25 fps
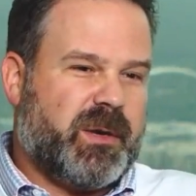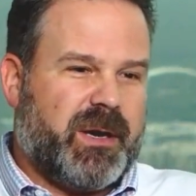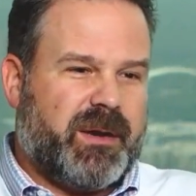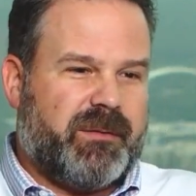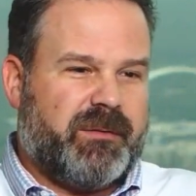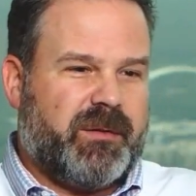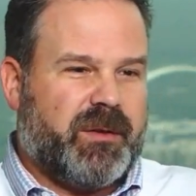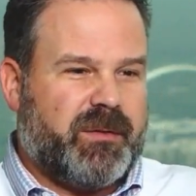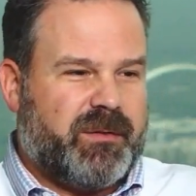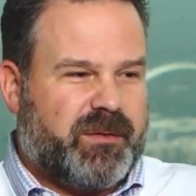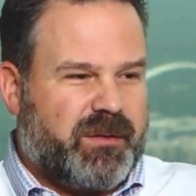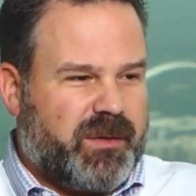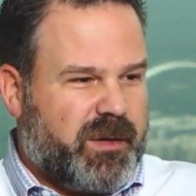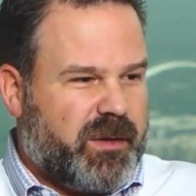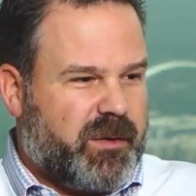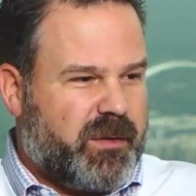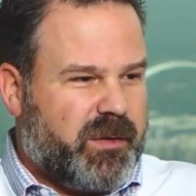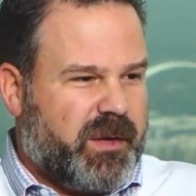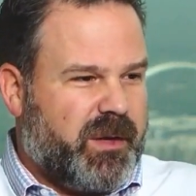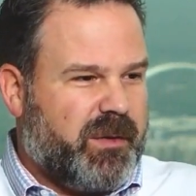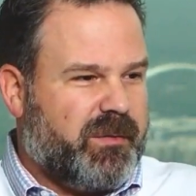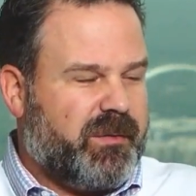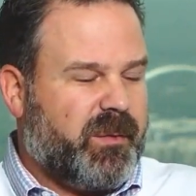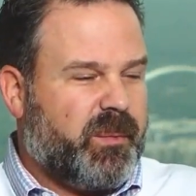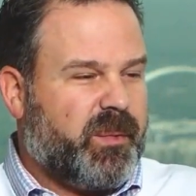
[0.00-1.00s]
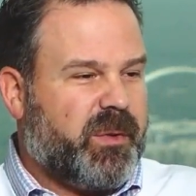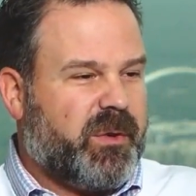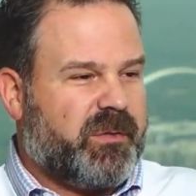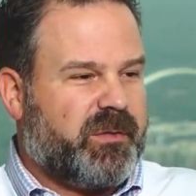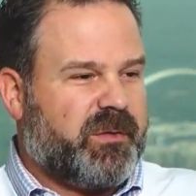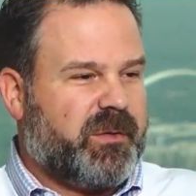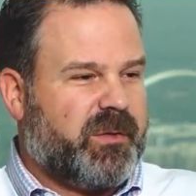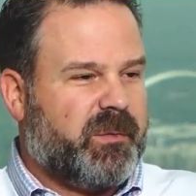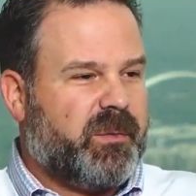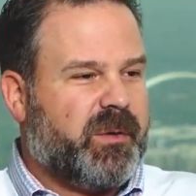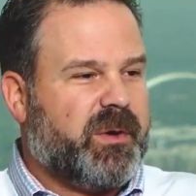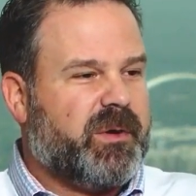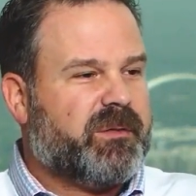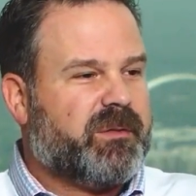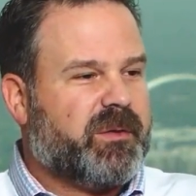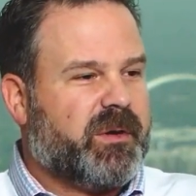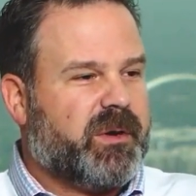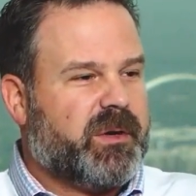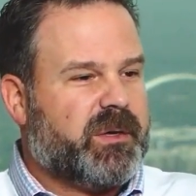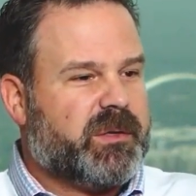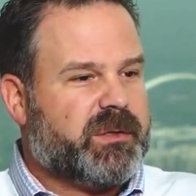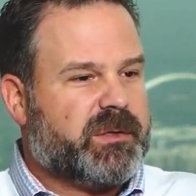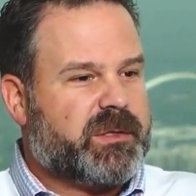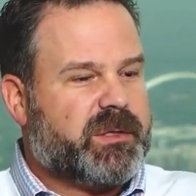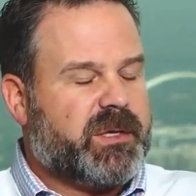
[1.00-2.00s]
Obviously, you're an easy person to
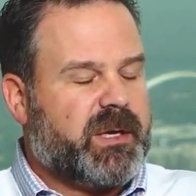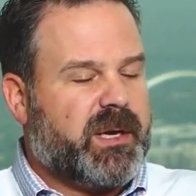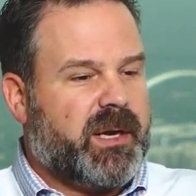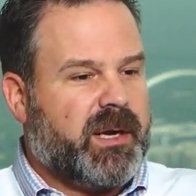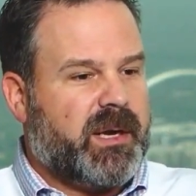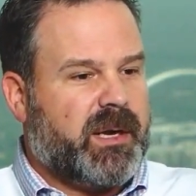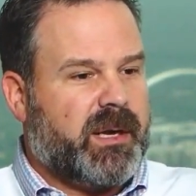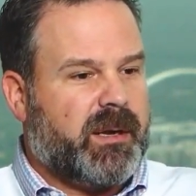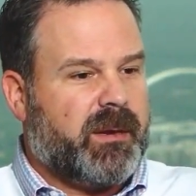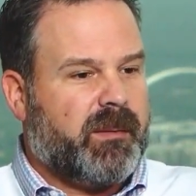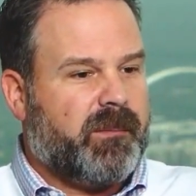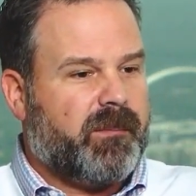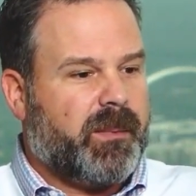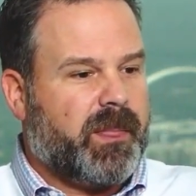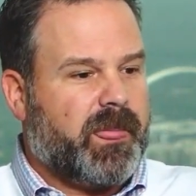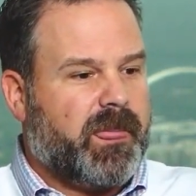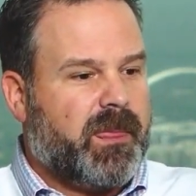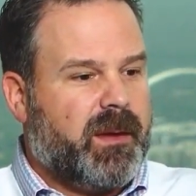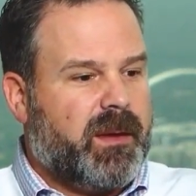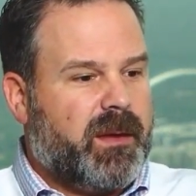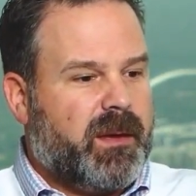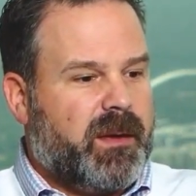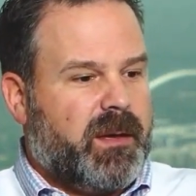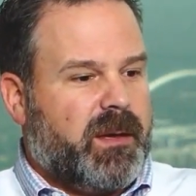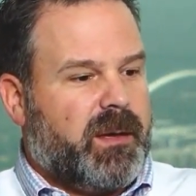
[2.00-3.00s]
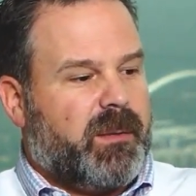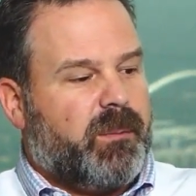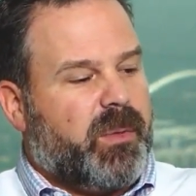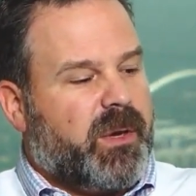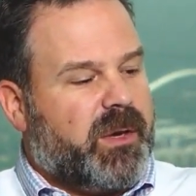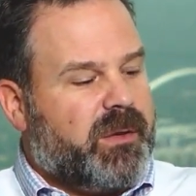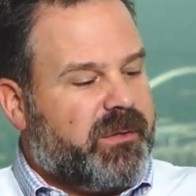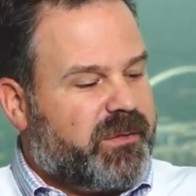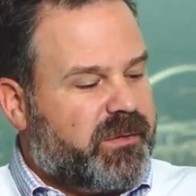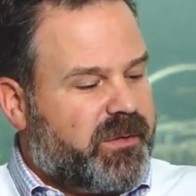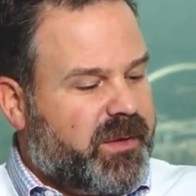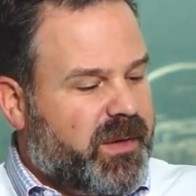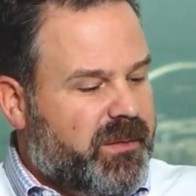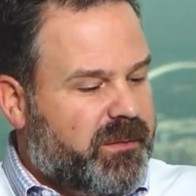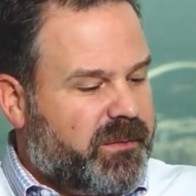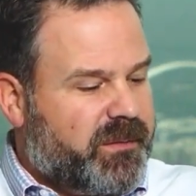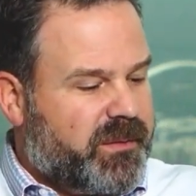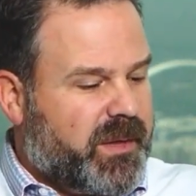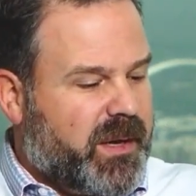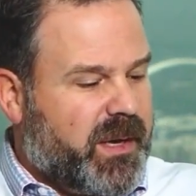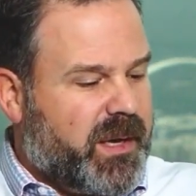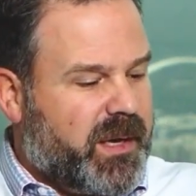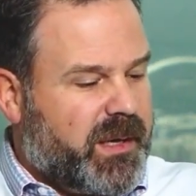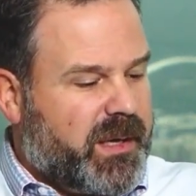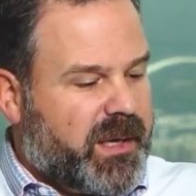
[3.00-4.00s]
research, but it seems
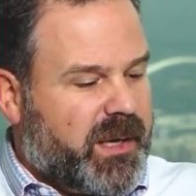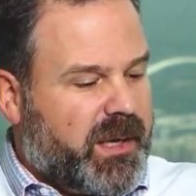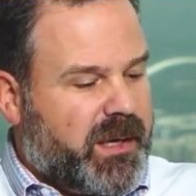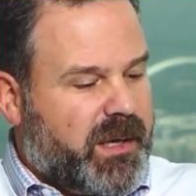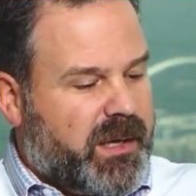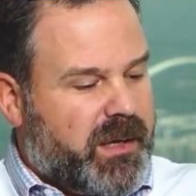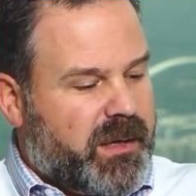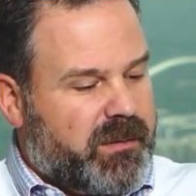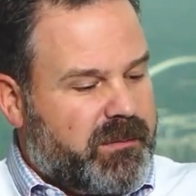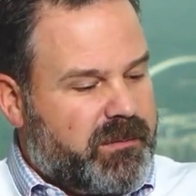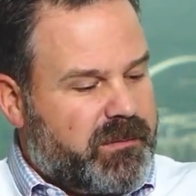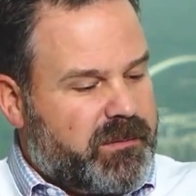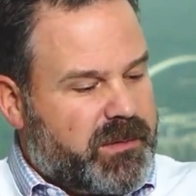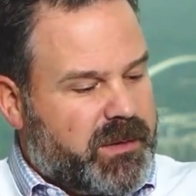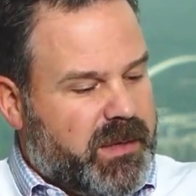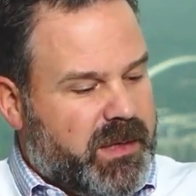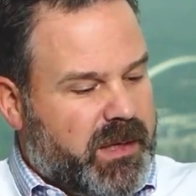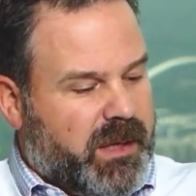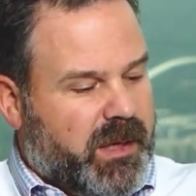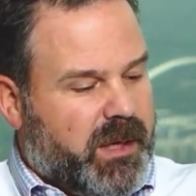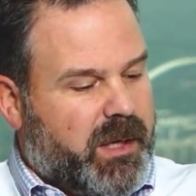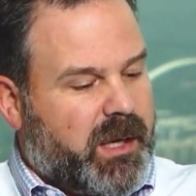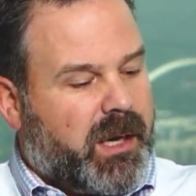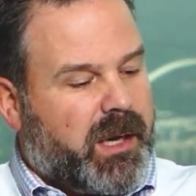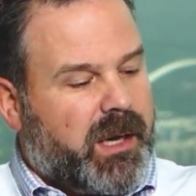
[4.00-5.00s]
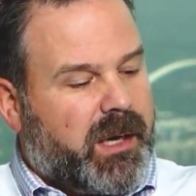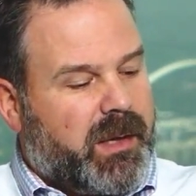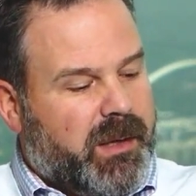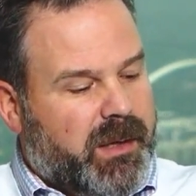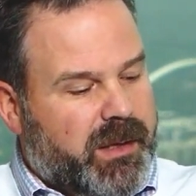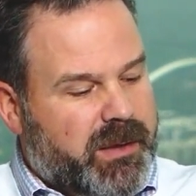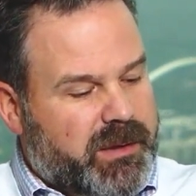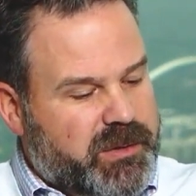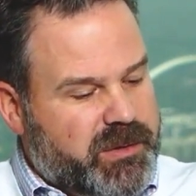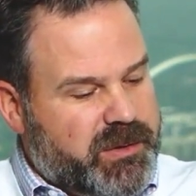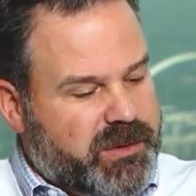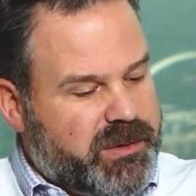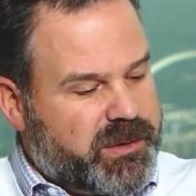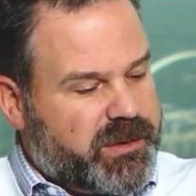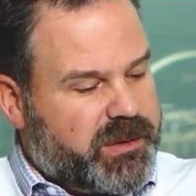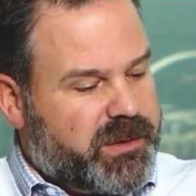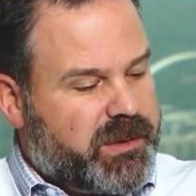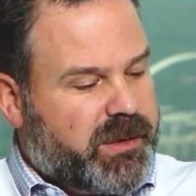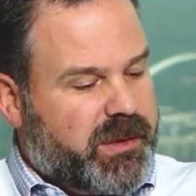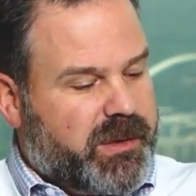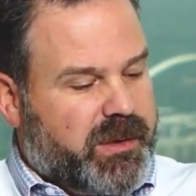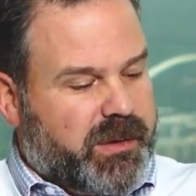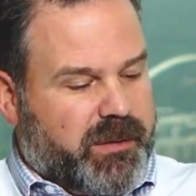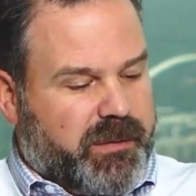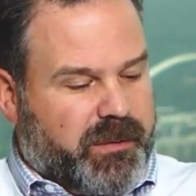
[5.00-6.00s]
like kind of in college
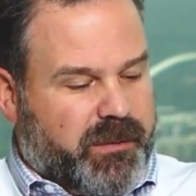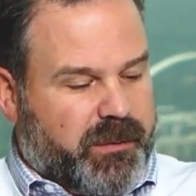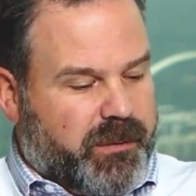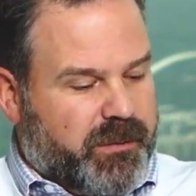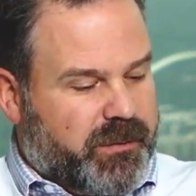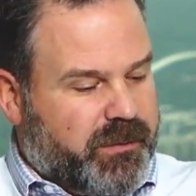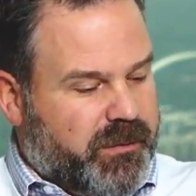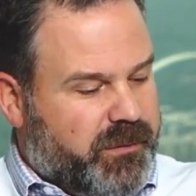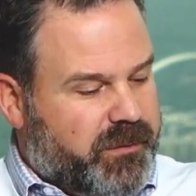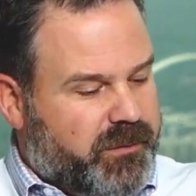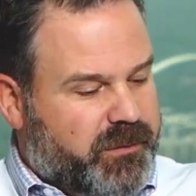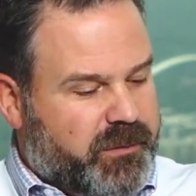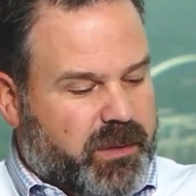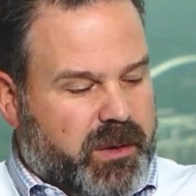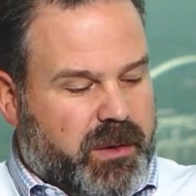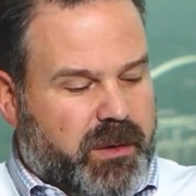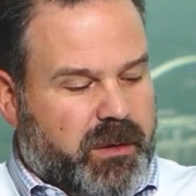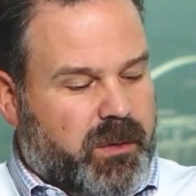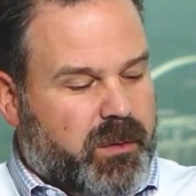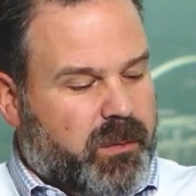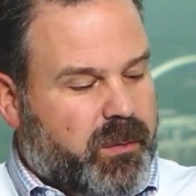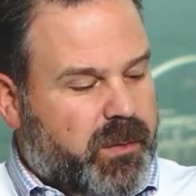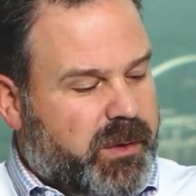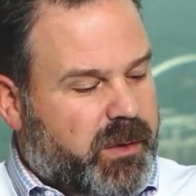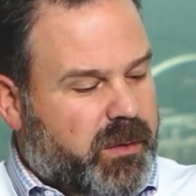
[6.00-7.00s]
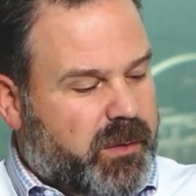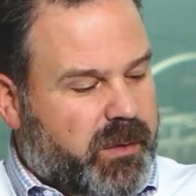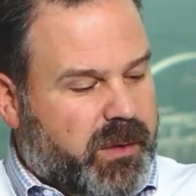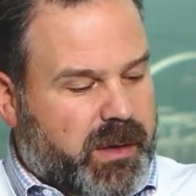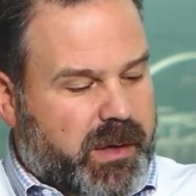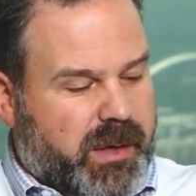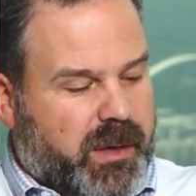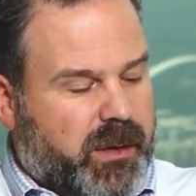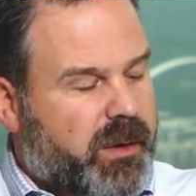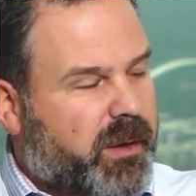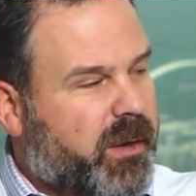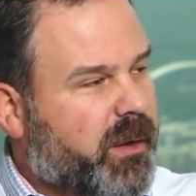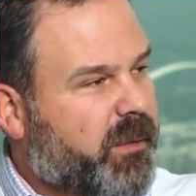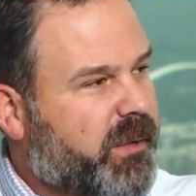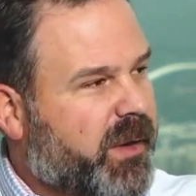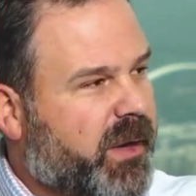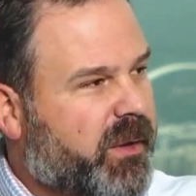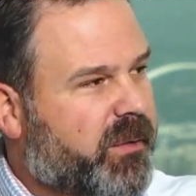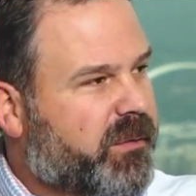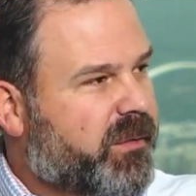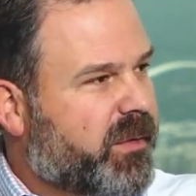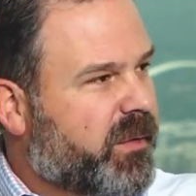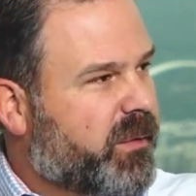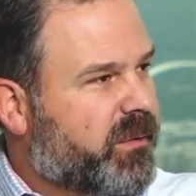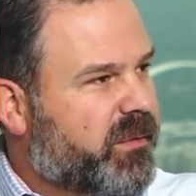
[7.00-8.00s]
there was a struggle when you were at
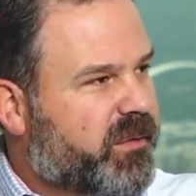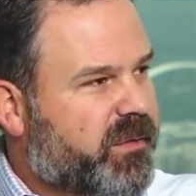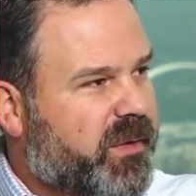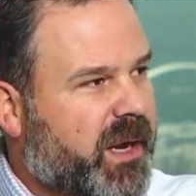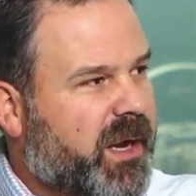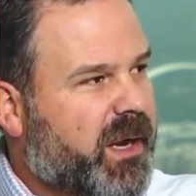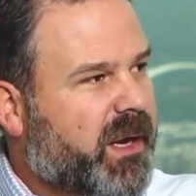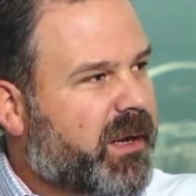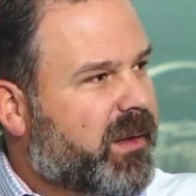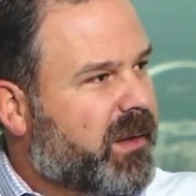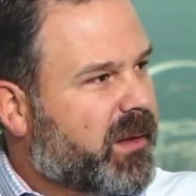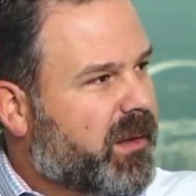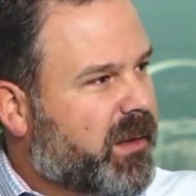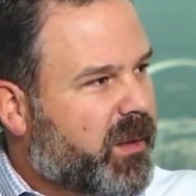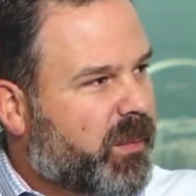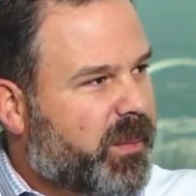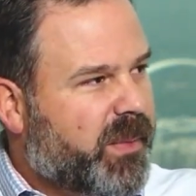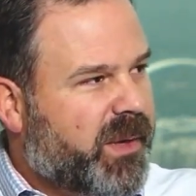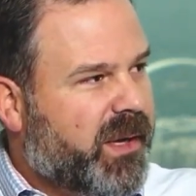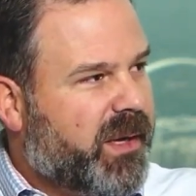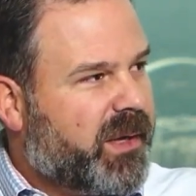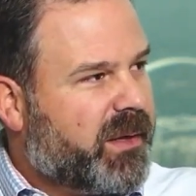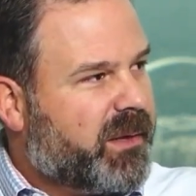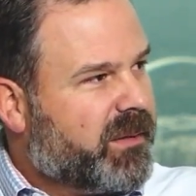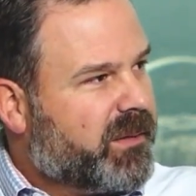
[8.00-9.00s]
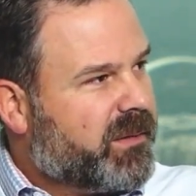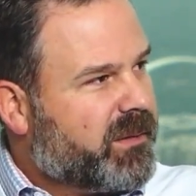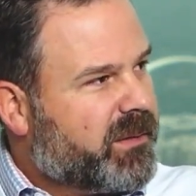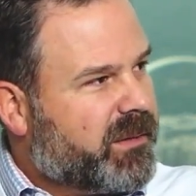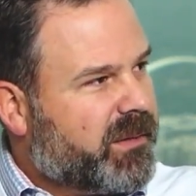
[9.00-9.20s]
Arizona State a little bit.